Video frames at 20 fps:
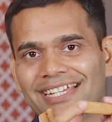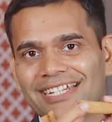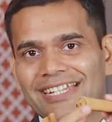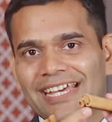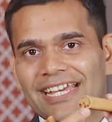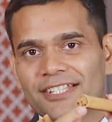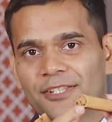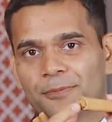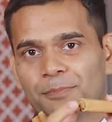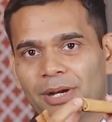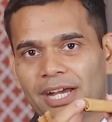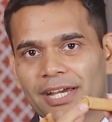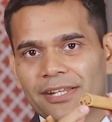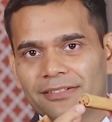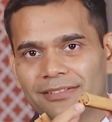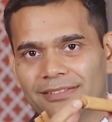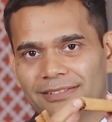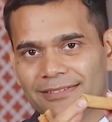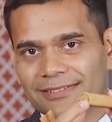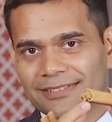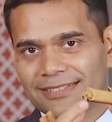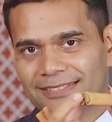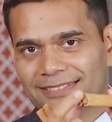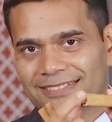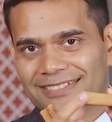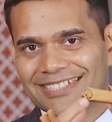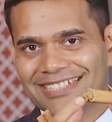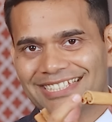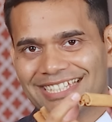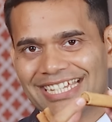It has
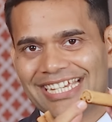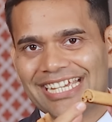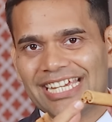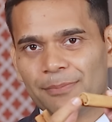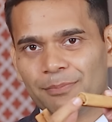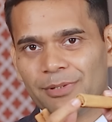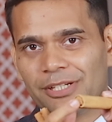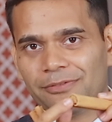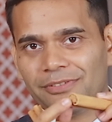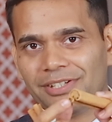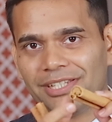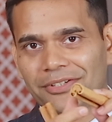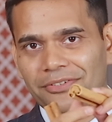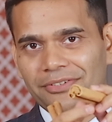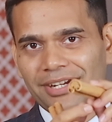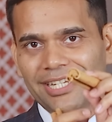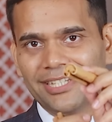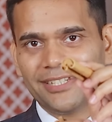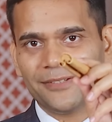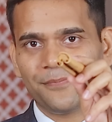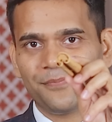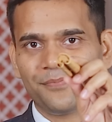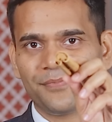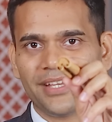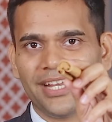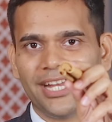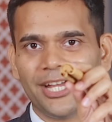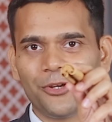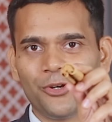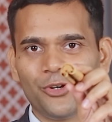spirals in between, right?
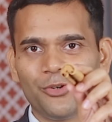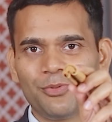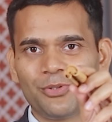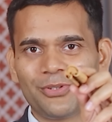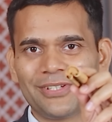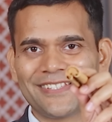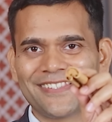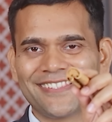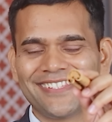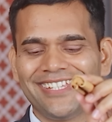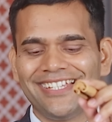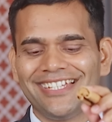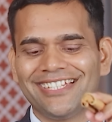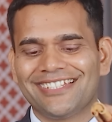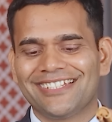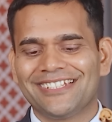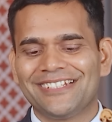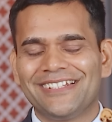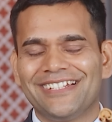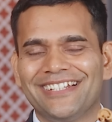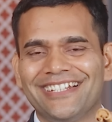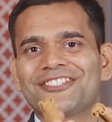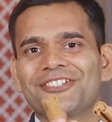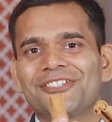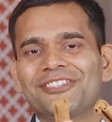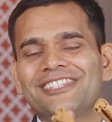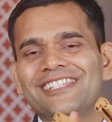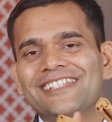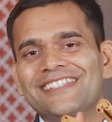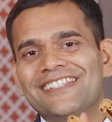I hope you can see it.
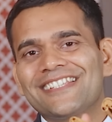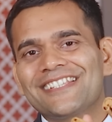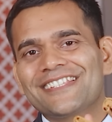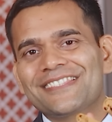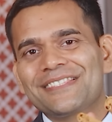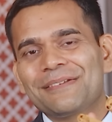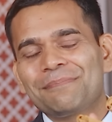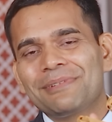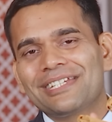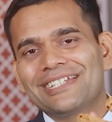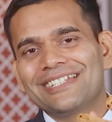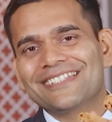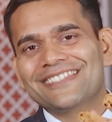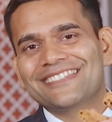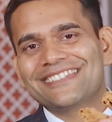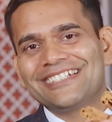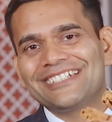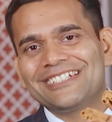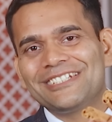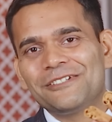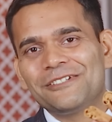So this is the biggest